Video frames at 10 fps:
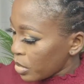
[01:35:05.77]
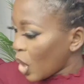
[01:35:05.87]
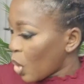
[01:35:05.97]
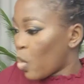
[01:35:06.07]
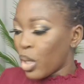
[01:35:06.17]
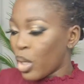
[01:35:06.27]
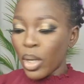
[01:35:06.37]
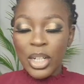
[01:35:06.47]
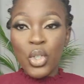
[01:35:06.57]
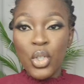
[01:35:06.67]
one
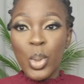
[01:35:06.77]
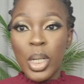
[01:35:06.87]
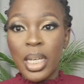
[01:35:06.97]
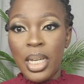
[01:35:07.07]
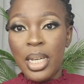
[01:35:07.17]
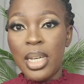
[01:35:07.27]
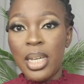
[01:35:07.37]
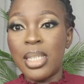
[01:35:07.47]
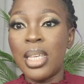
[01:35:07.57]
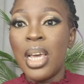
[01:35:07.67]
other trick
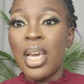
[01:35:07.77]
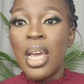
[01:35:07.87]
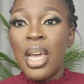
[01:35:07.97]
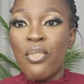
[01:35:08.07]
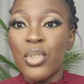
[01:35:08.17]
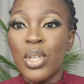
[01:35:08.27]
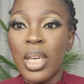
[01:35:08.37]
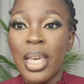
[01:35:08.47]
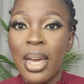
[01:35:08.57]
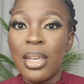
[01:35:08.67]
is
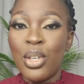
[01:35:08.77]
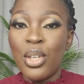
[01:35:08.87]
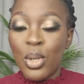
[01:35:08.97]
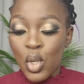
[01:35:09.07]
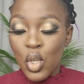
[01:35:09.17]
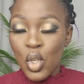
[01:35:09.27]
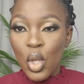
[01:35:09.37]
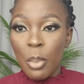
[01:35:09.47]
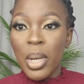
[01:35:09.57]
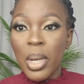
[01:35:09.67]
to get to
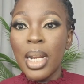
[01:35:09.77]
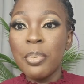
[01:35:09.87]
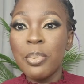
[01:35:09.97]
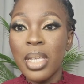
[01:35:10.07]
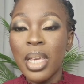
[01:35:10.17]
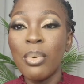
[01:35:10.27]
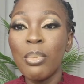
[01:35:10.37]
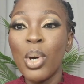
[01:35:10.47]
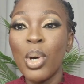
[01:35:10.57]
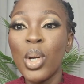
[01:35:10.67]
stop lipstick
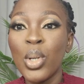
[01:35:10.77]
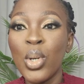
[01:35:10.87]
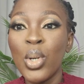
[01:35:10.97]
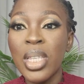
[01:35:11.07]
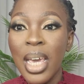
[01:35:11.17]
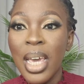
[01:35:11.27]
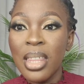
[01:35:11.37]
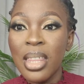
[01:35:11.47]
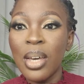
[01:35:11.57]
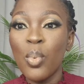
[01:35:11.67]
from going on your teeth.